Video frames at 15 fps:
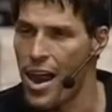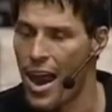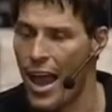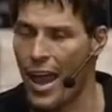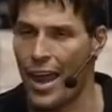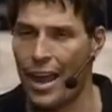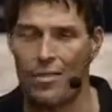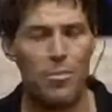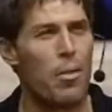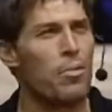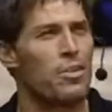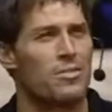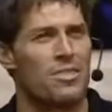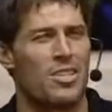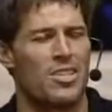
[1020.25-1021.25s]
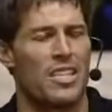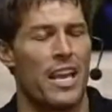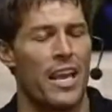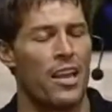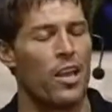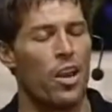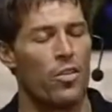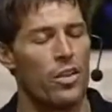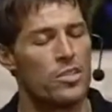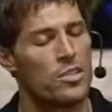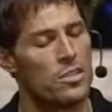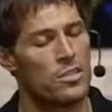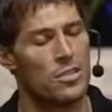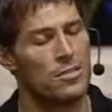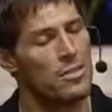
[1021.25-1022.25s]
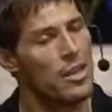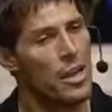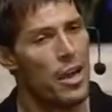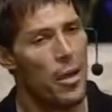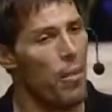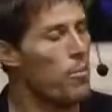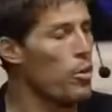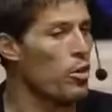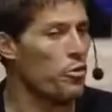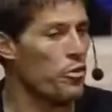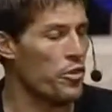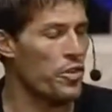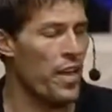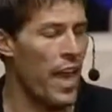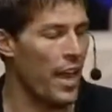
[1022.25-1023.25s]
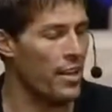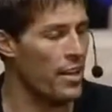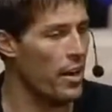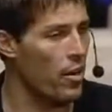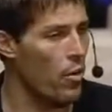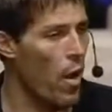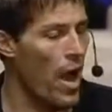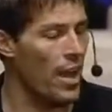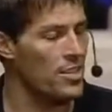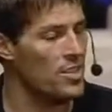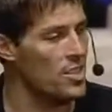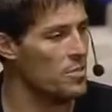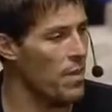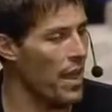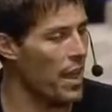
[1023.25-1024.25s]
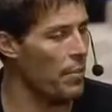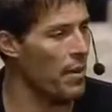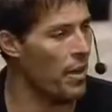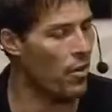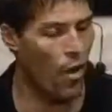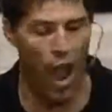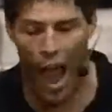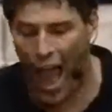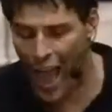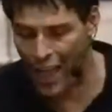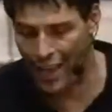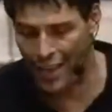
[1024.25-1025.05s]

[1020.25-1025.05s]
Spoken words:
And I remember just thinking, this is a beautiful thing. Why is this making me cry?